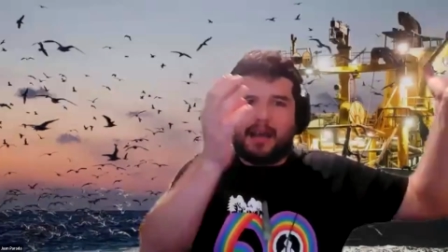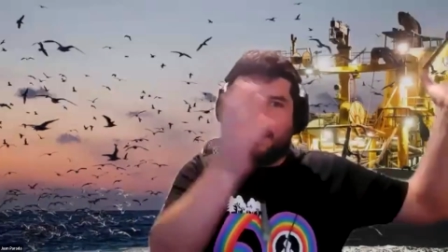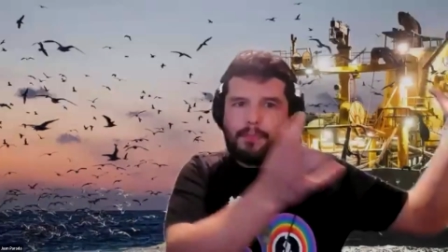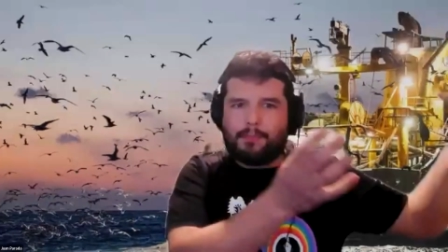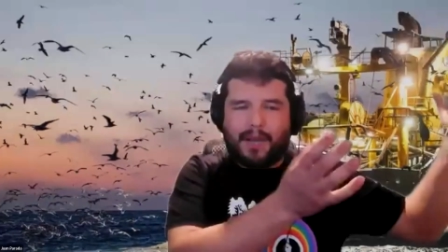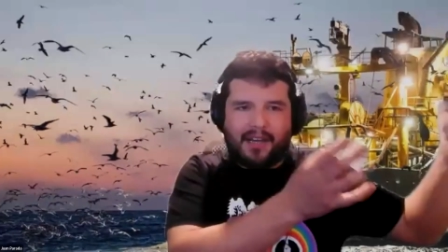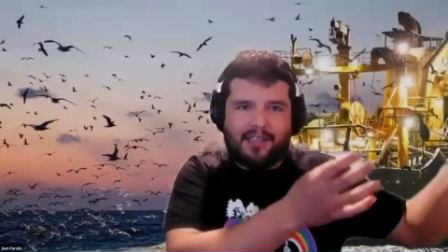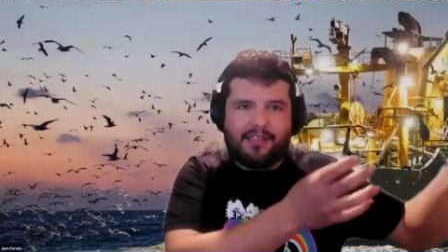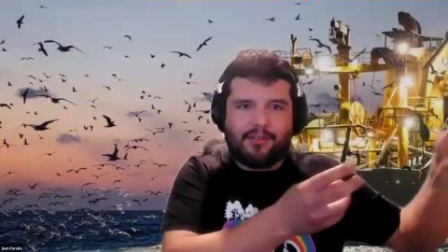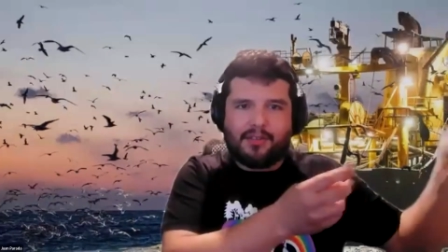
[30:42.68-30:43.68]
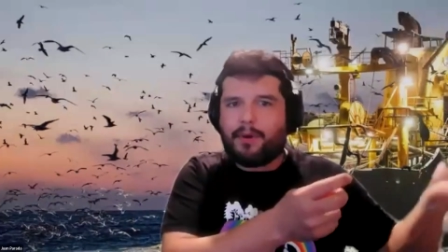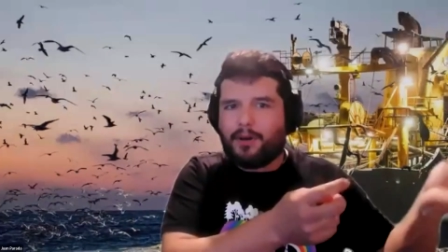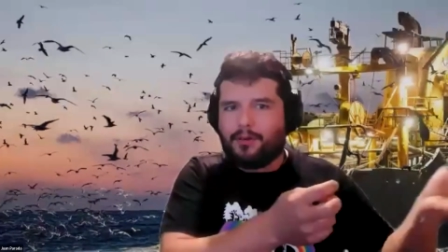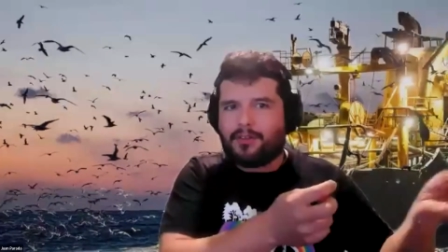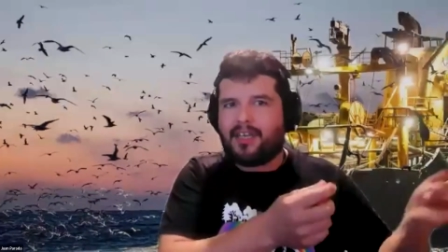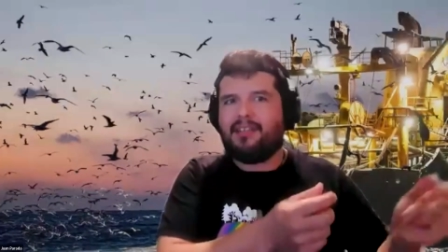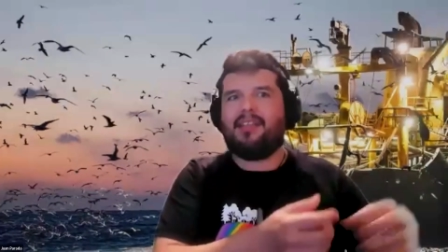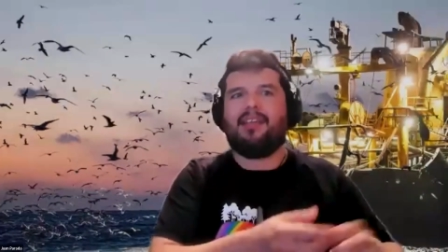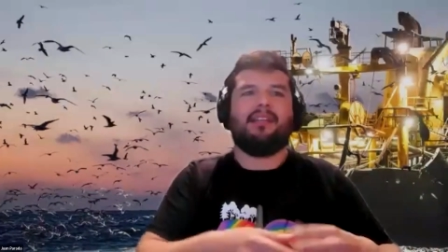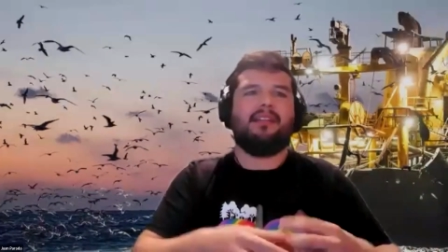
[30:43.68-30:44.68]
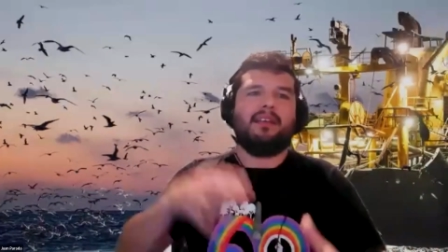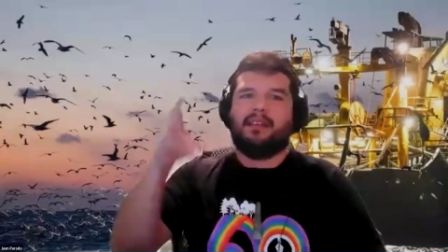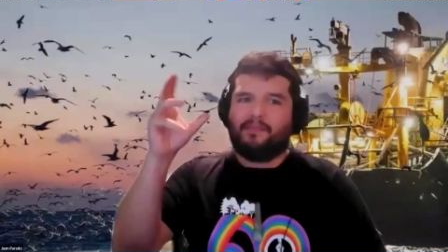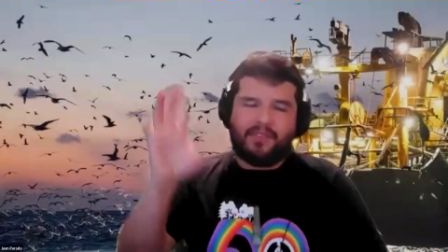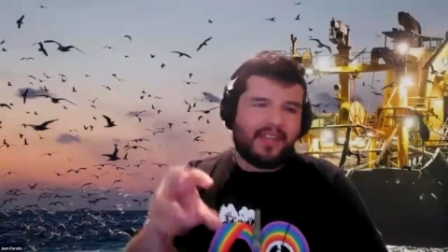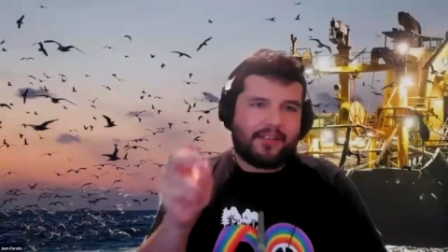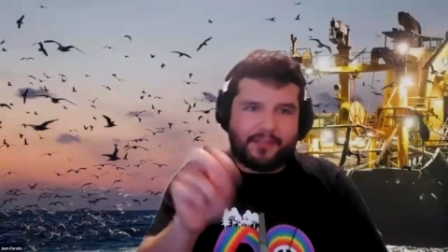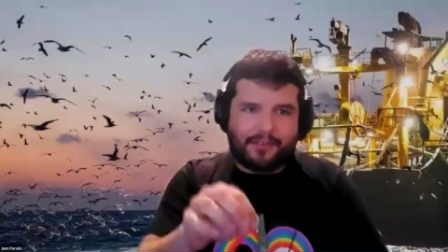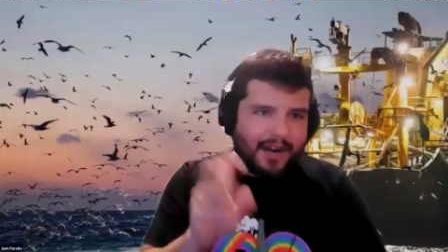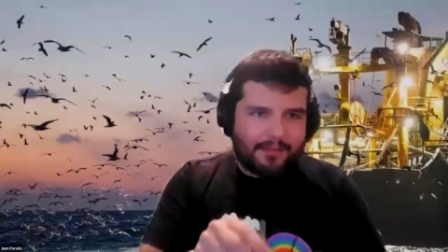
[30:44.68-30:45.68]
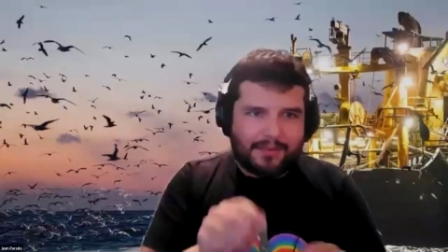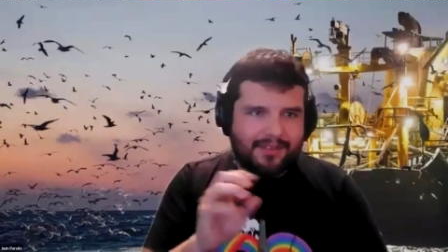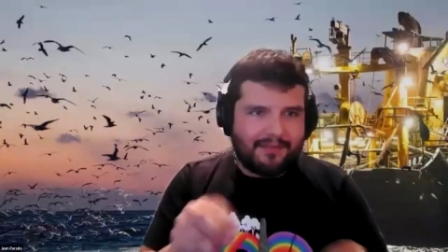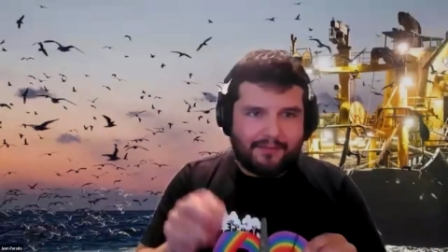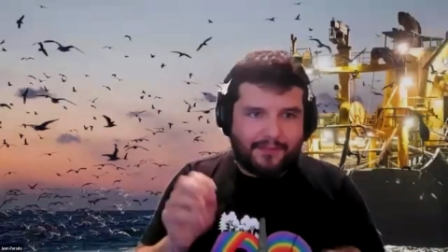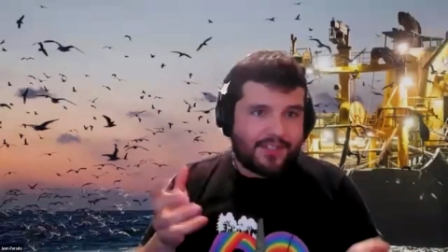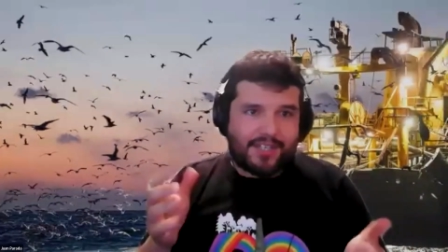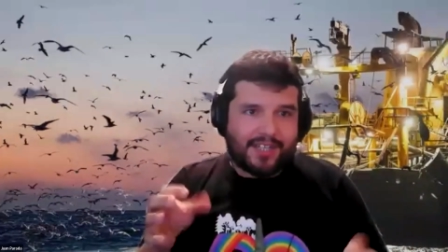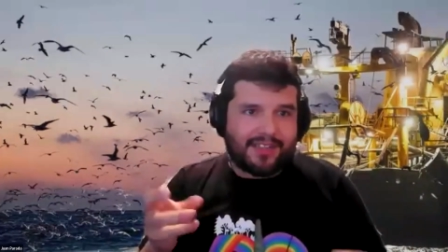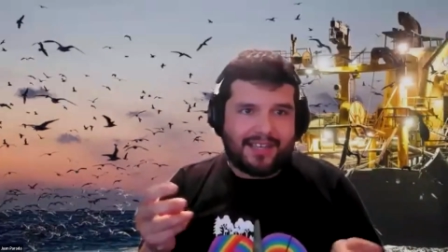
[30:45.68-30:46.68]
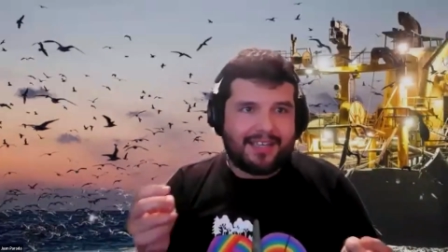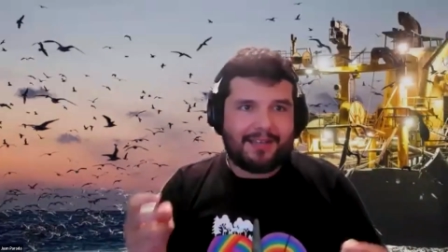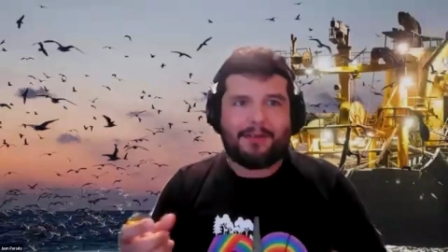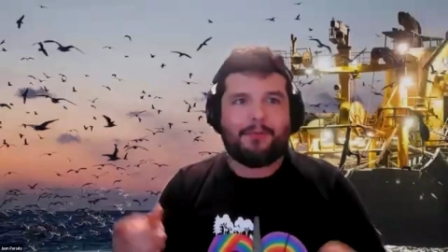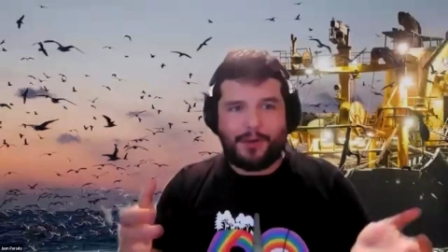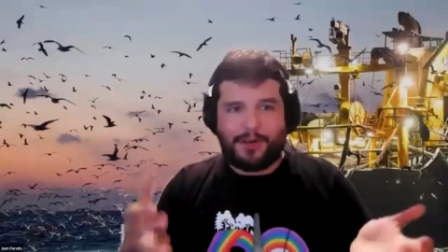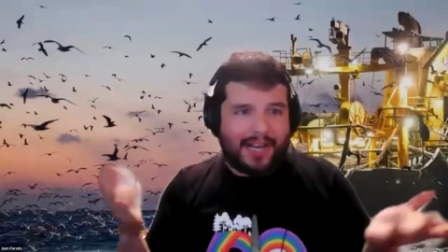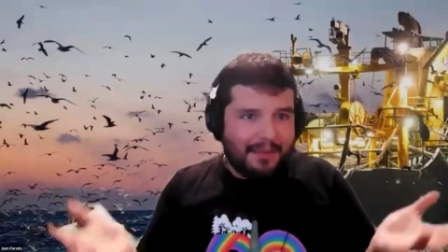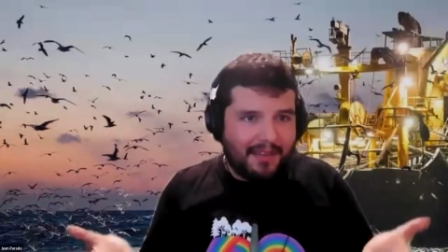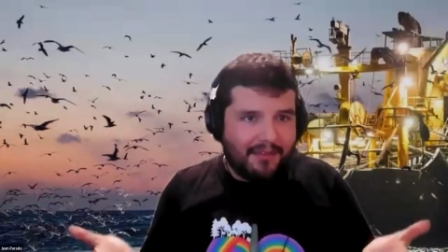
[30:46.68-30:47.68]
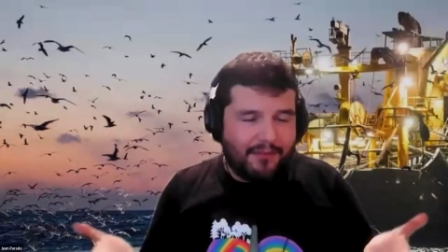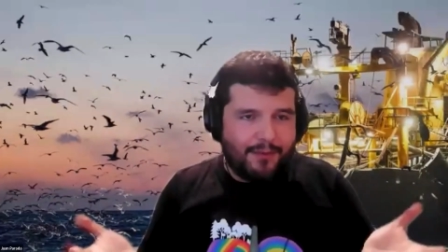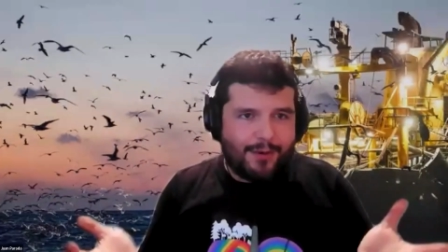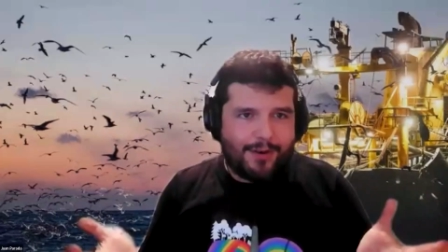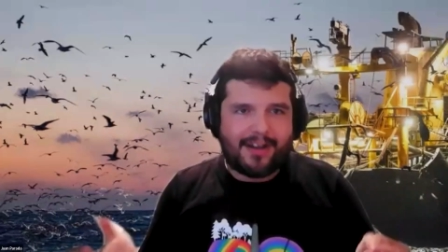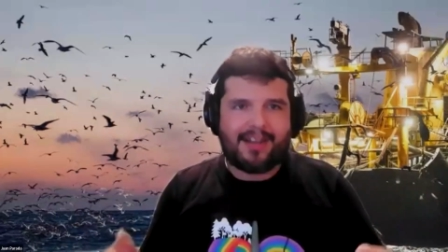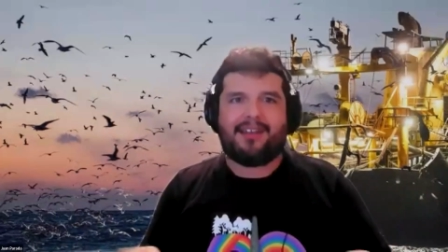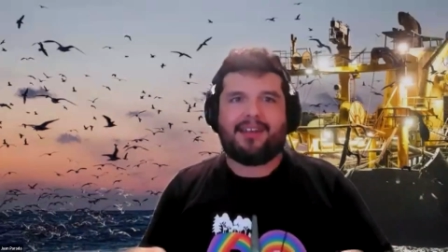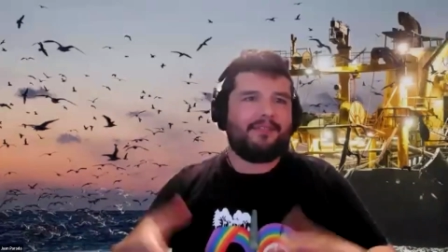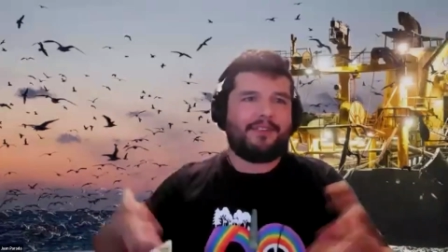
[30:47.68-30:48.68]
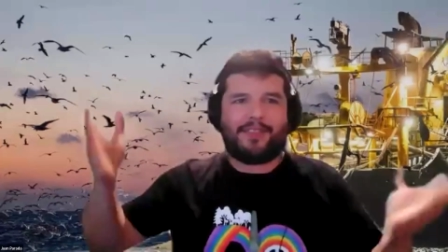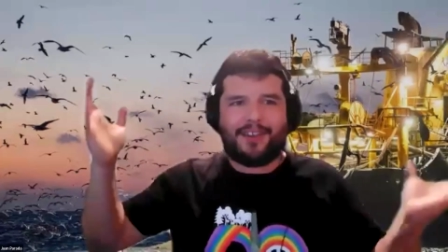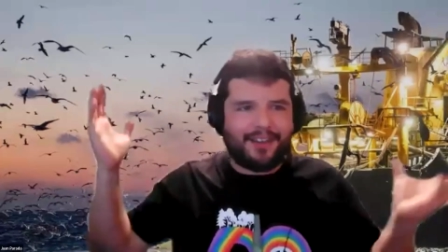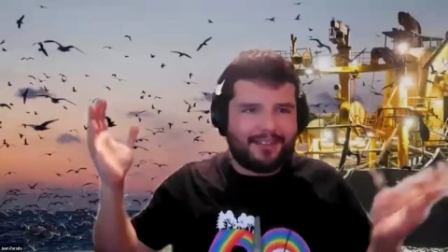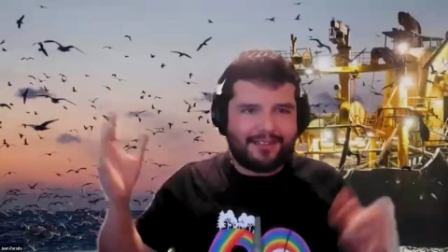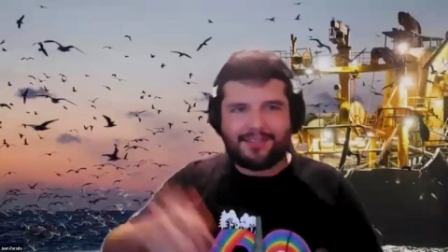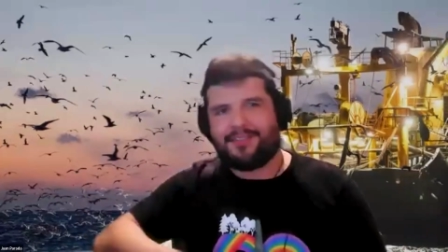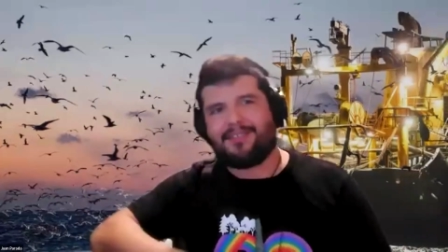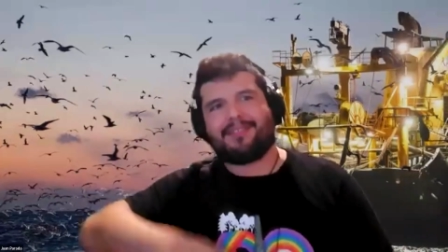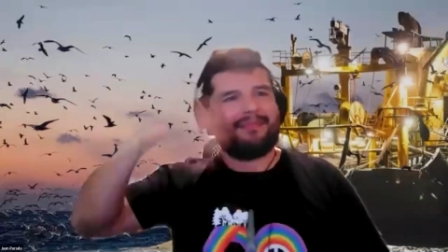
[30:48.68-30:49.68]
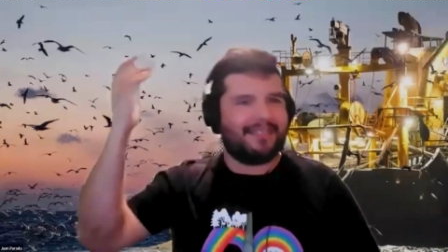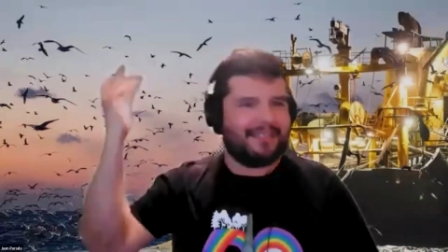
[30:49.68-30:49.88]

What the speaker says: up back into the boat, and they grab the fish that they were aiming for, and everything else just